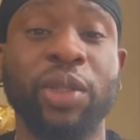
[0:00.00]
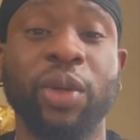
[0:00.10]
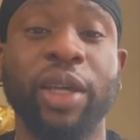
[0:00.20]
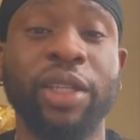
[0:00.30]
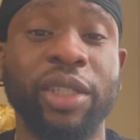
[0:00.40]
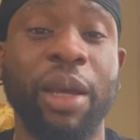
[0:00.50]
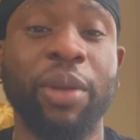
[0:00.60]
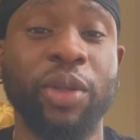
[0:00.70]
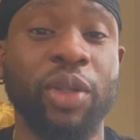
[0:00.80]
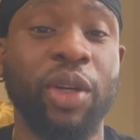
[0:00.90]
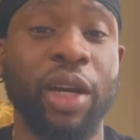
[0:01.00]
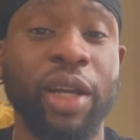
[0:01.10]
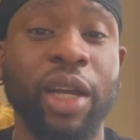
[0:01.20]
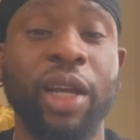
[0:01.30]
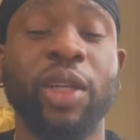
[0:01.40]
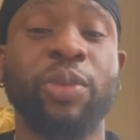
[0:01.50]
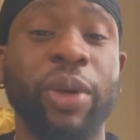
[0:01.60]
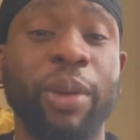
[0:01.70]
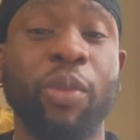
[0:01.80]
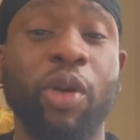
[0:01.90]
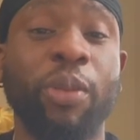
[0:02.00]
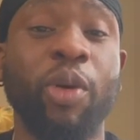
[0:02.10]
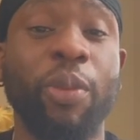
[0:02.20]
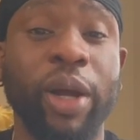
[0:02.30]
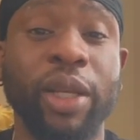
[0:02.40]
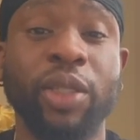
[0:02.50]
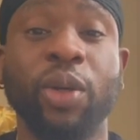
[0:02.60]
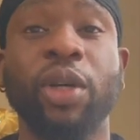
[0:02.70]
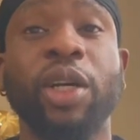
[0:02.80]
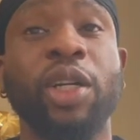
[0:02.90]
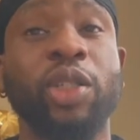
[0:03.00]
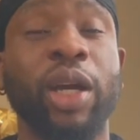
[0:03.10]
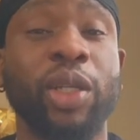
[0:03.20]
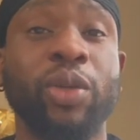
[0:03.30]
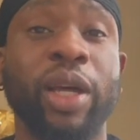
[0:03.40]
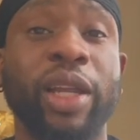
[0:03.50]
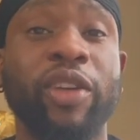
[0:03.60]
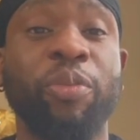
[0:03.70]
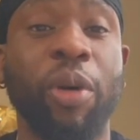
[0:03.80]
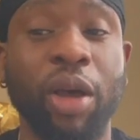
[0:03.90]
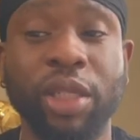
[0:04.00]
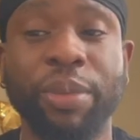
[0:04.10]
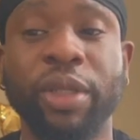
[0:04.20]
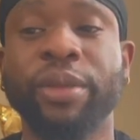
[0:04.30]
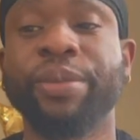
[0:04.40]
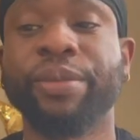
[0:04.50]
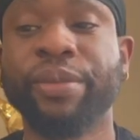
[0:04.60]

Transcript: So each time you use your card, you're spending more and more money. So try to do that if possible.